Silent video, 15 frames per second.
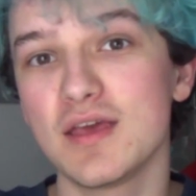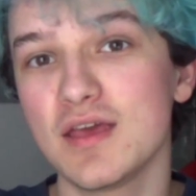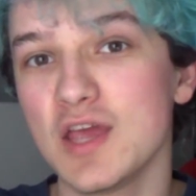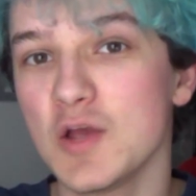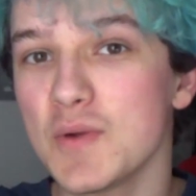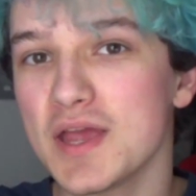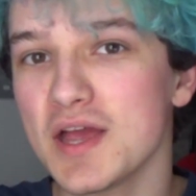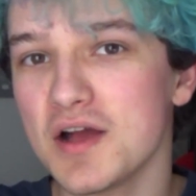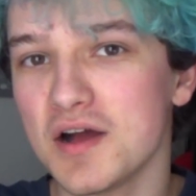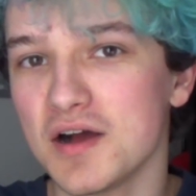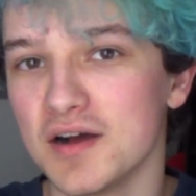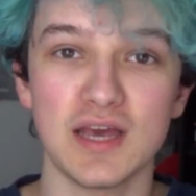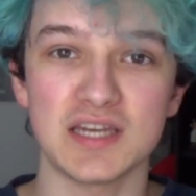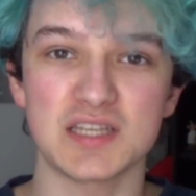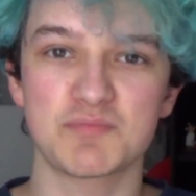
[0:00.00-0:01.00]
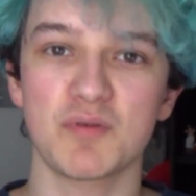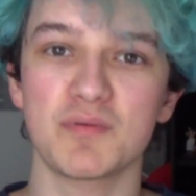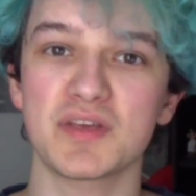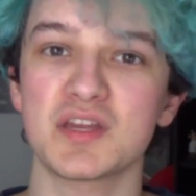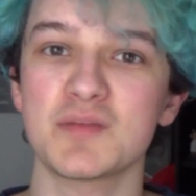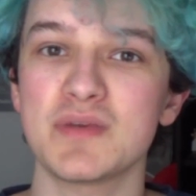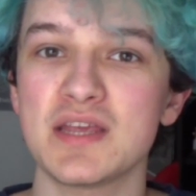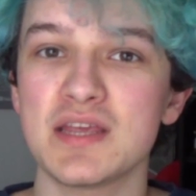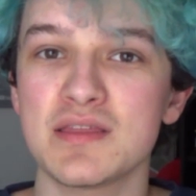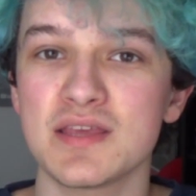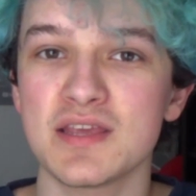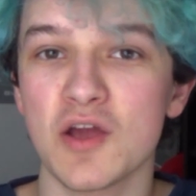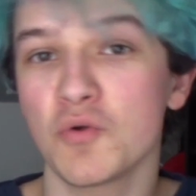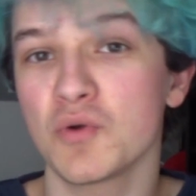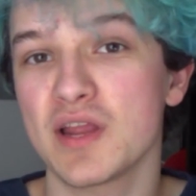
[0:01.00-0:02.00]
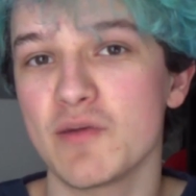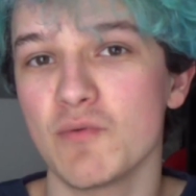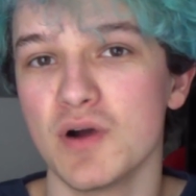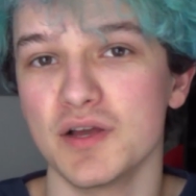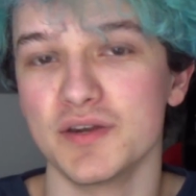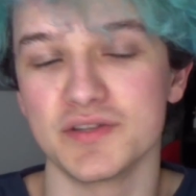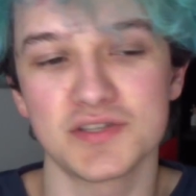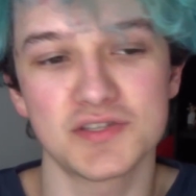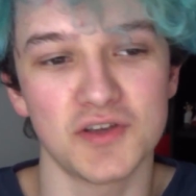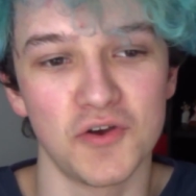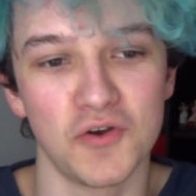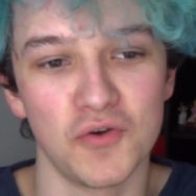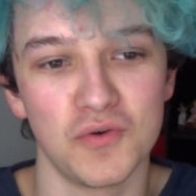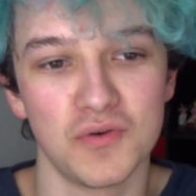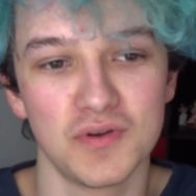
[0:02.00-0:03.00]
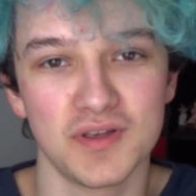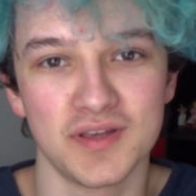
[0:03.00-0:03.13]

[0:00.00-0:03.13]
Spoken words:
here we are. And it's probably going to be the only one, so...